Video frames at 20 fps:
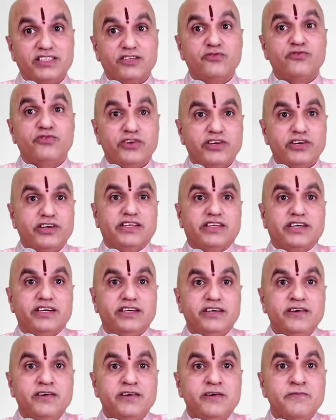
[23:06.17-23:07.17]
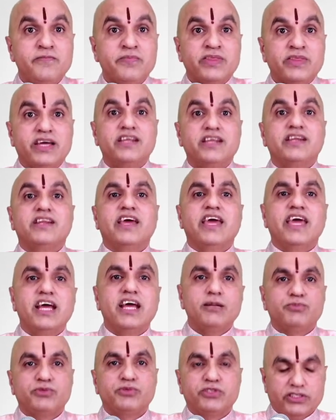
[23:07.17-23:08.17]
And further, that it
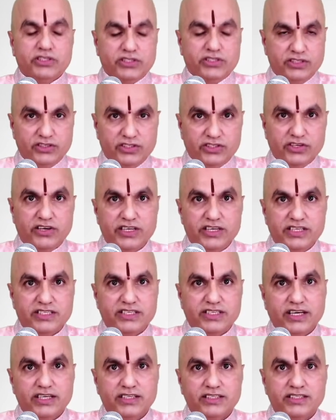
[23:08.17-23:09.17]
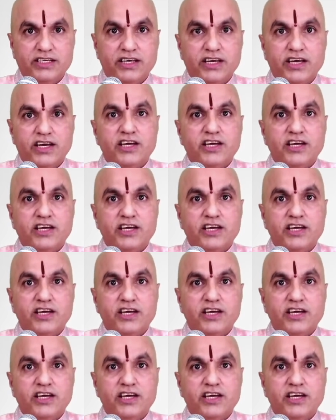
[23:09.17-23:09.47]
helps us, the study says,